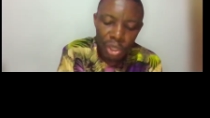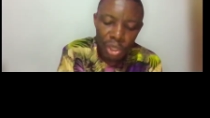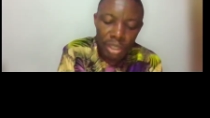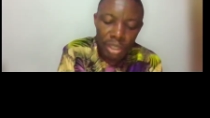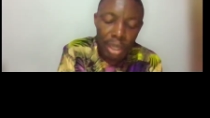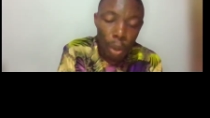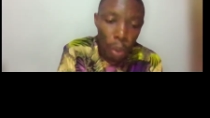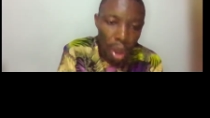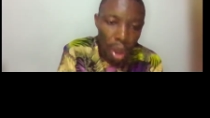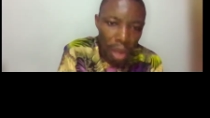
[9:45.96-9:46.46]

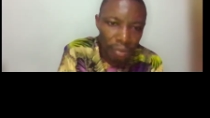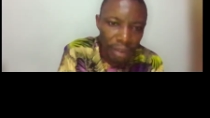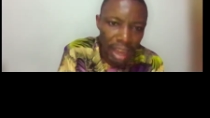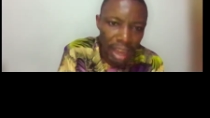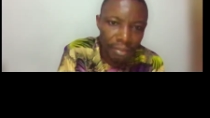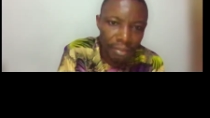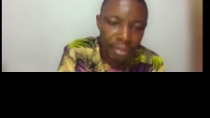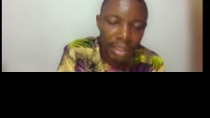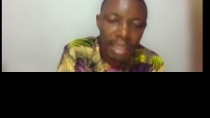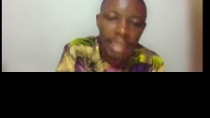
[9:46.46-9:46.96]
The way of
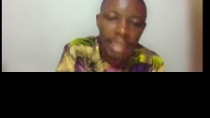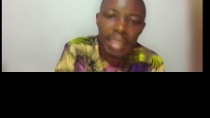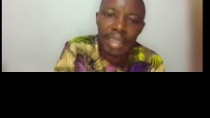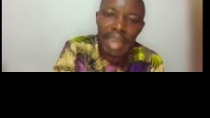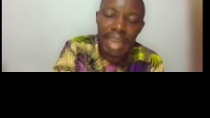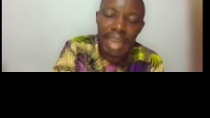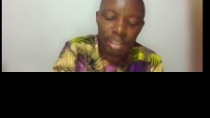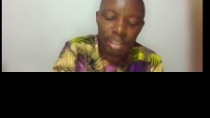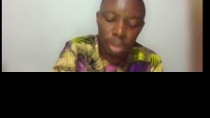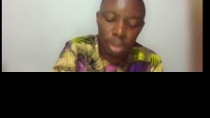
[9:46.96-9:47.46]
life.
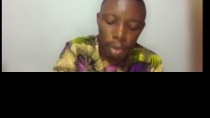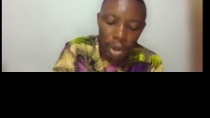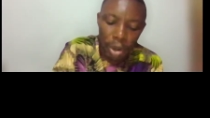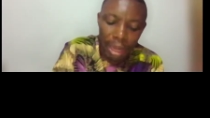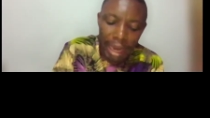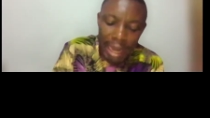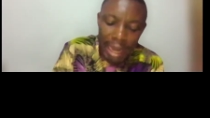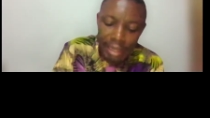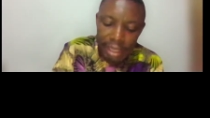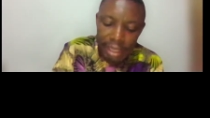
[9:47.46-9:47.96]
There are some
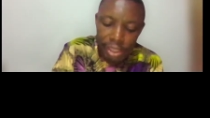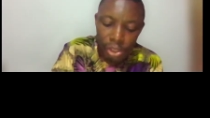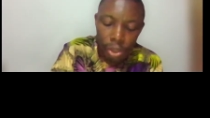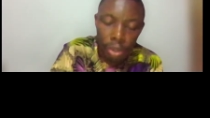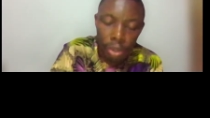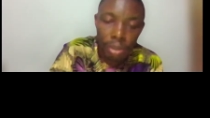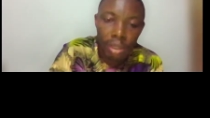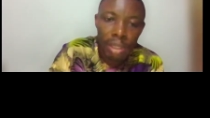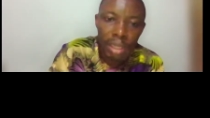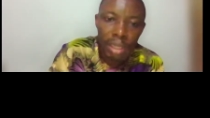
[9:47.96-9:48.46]

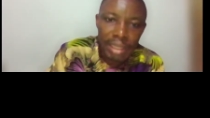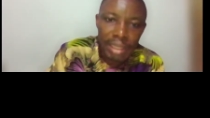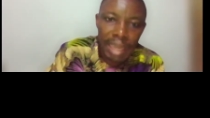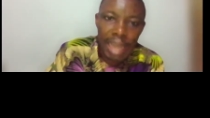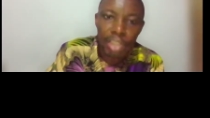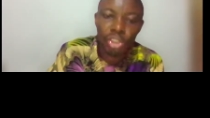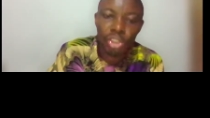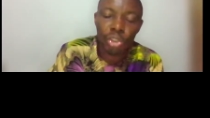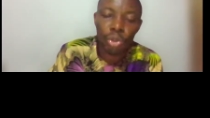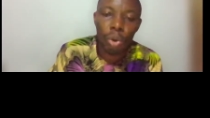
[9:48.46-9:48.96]
organizations
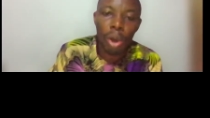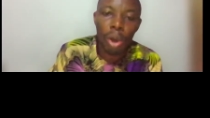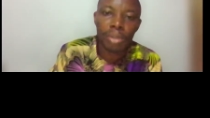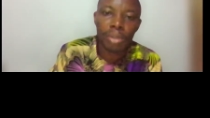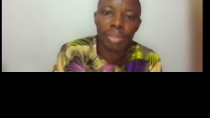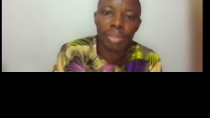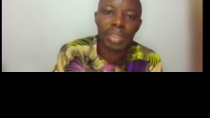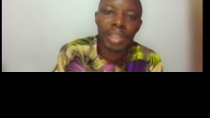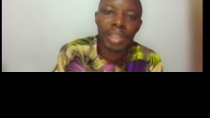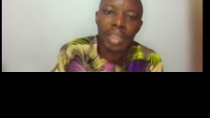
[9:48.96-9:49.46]
that
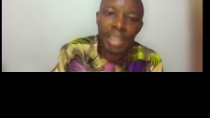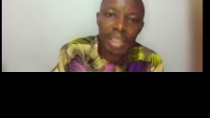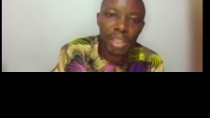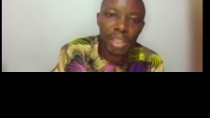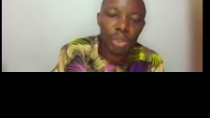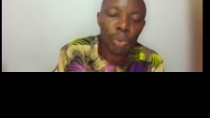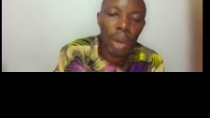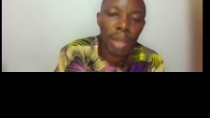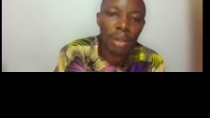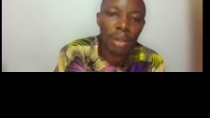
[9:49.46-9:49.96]
trust
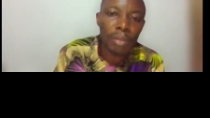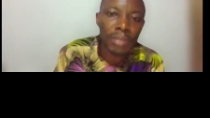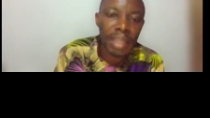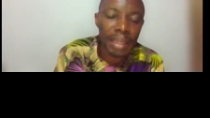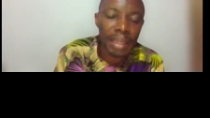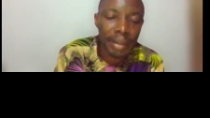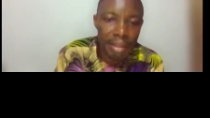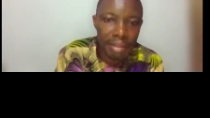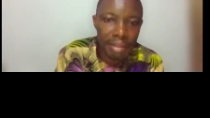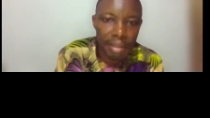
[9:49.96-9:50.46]
is one of the
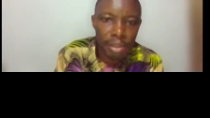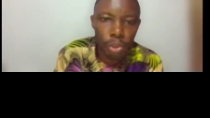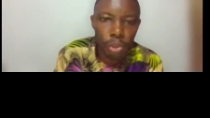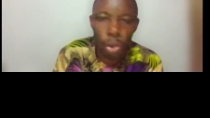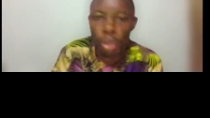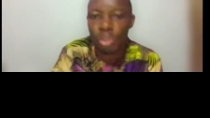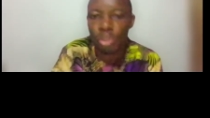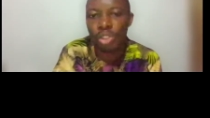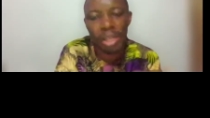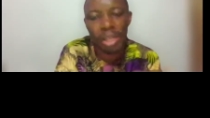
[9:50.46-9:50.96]
great things,
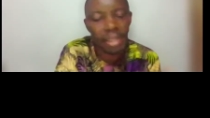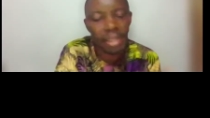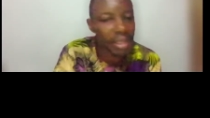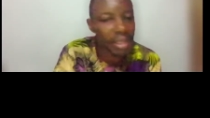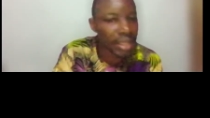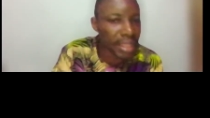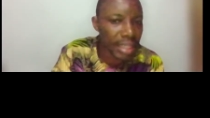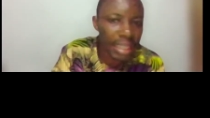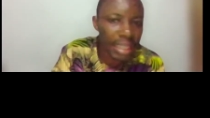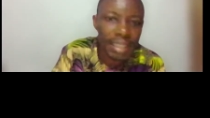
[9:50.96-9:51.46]
though trust is
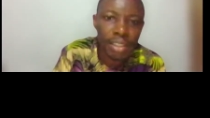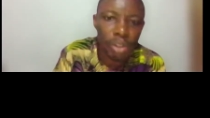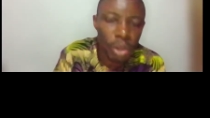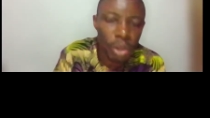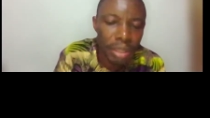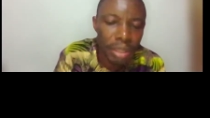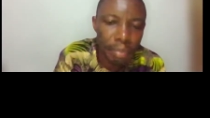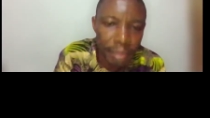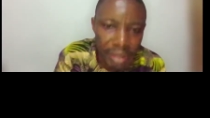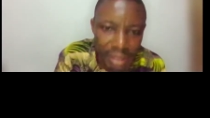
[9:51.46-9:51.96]
needed in all
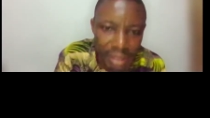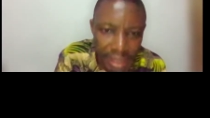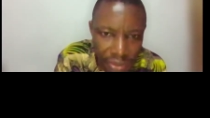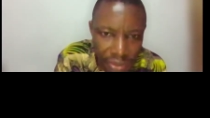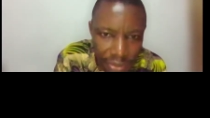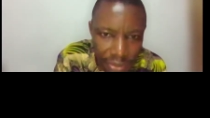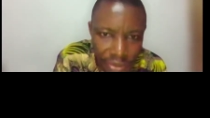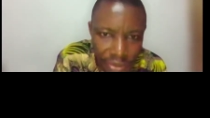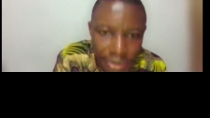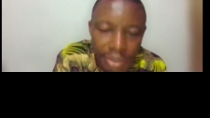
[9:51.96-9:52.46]
the
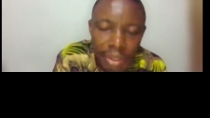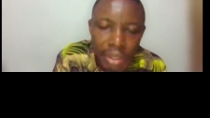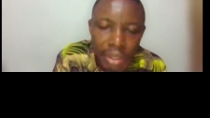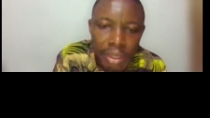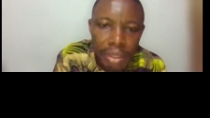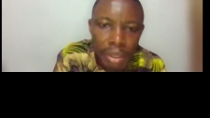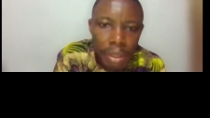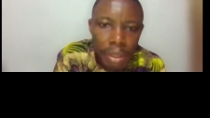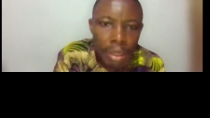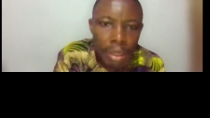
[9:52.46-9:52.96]
businesses.
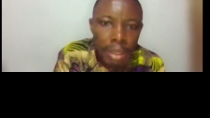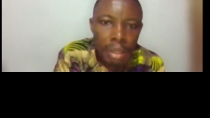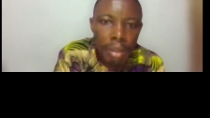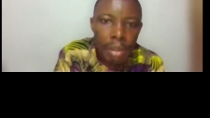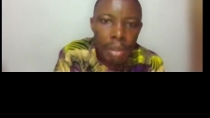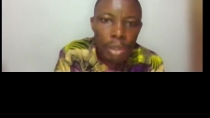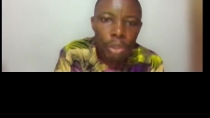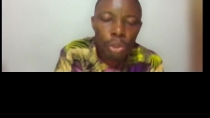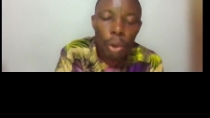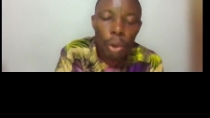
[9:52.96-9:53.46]

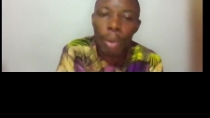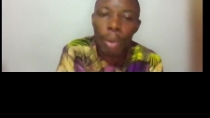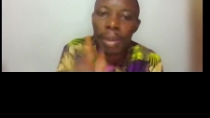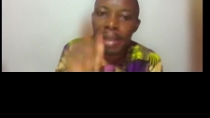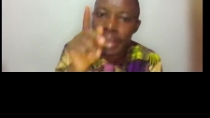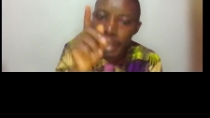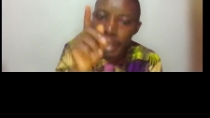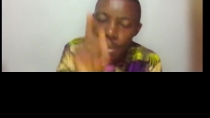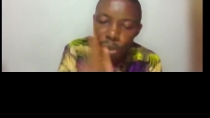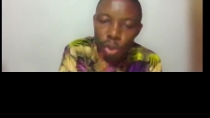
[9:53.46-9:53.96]
So
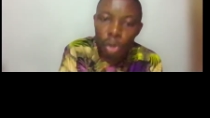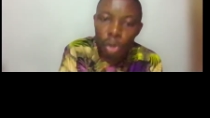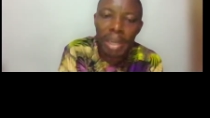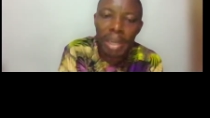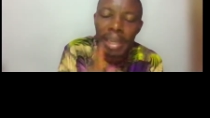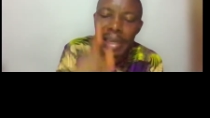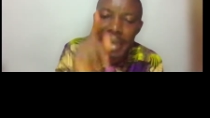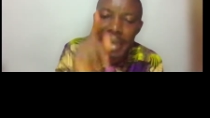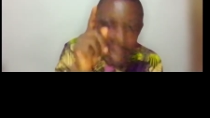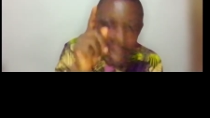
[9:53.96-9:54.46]

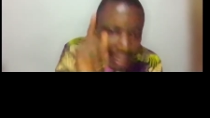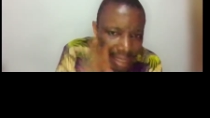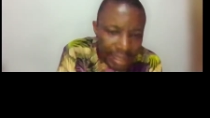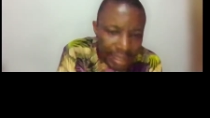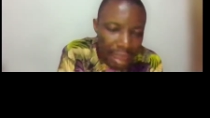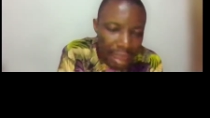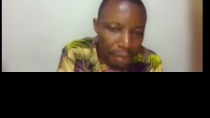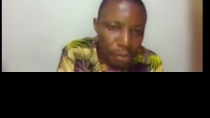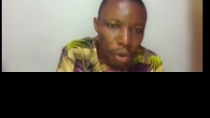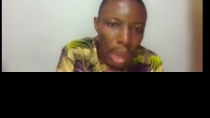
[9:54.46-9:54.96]
during
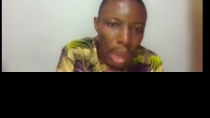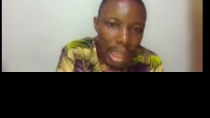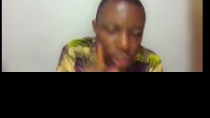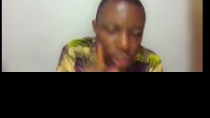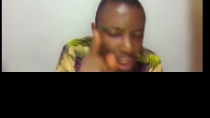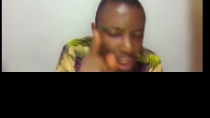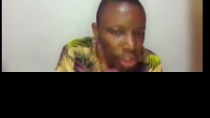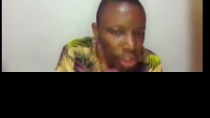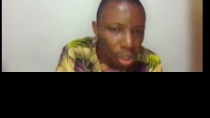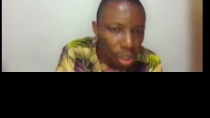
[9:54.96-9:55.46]
interview and you
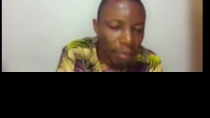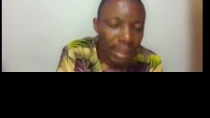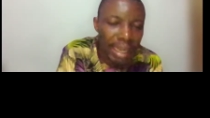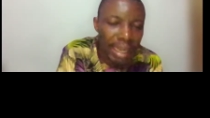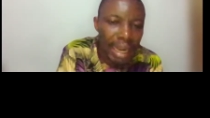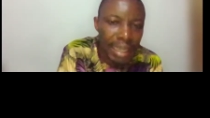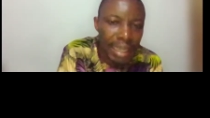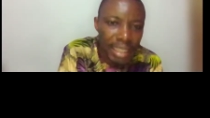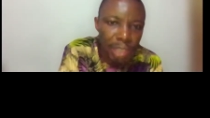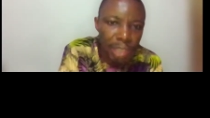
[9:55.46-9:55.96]
discover
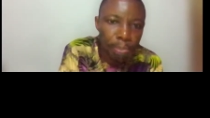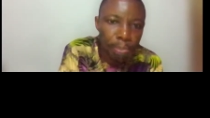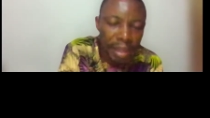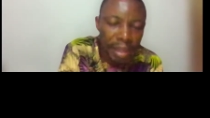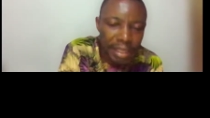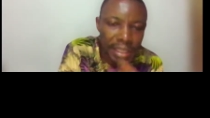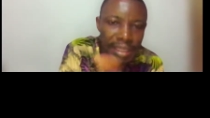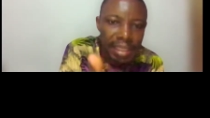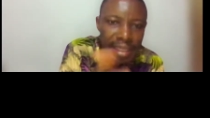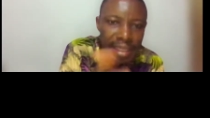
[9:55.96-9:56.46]
that this
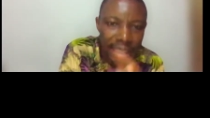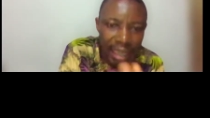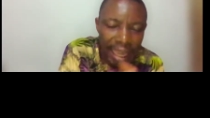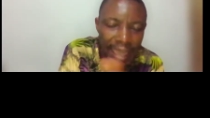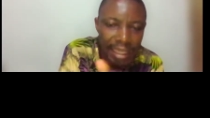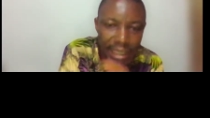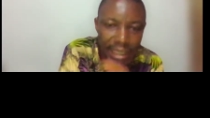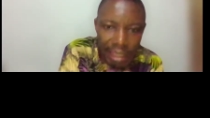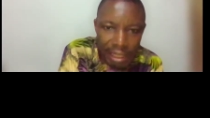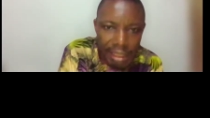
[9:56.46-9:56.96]
person is
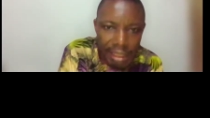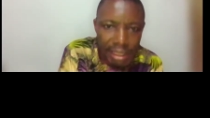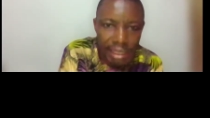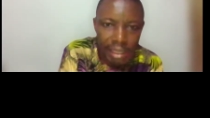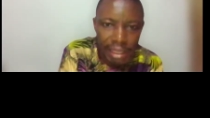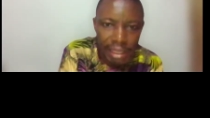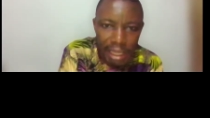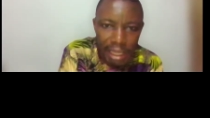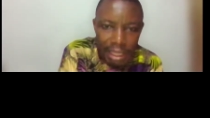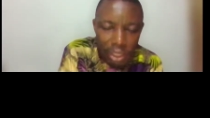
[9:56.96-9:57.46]
like
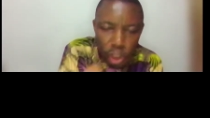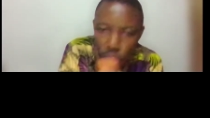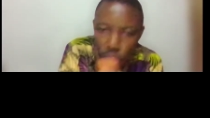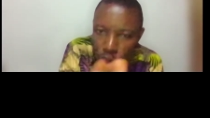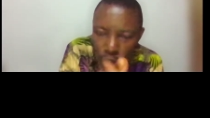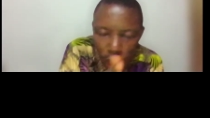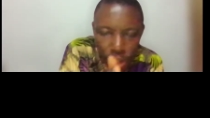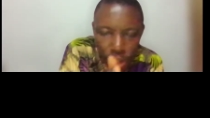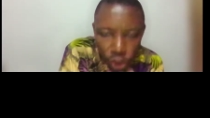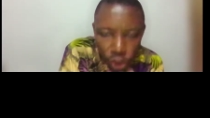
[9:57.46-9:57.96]
this, is
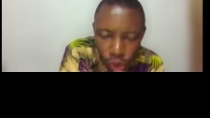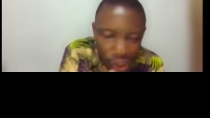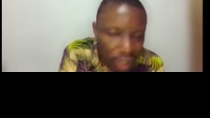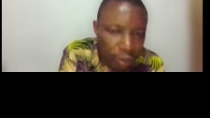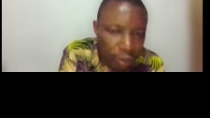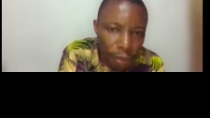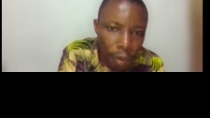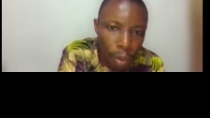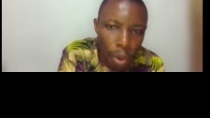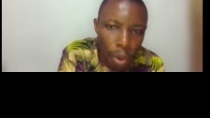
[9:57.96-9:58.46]
not
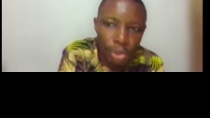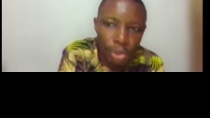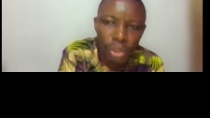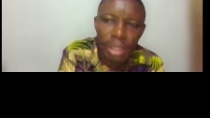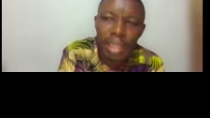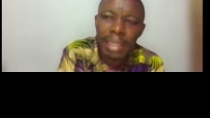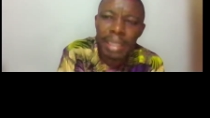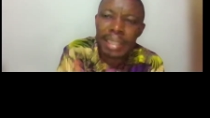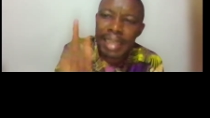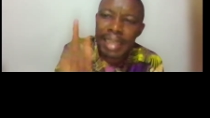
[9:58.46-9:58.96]
straightforward,
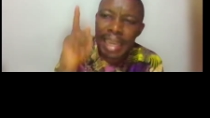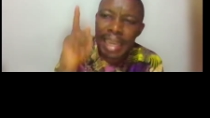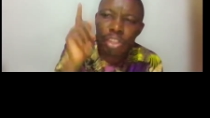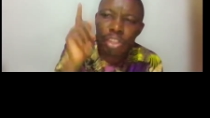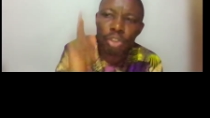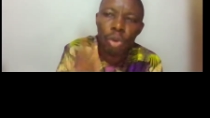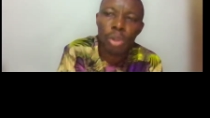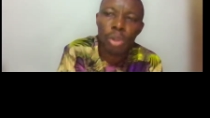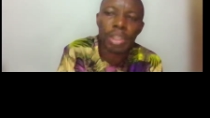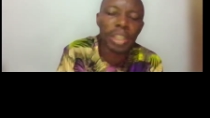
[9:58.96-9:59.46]
there is
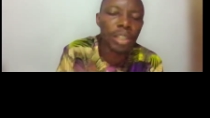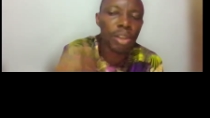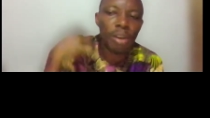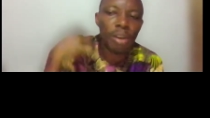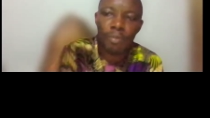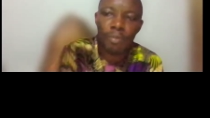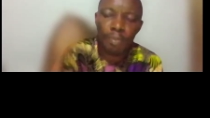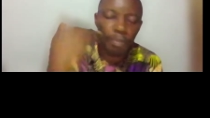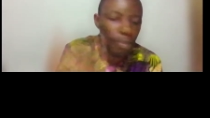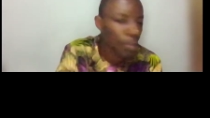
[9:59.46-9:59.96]
no need
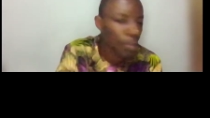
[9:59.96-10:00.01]
of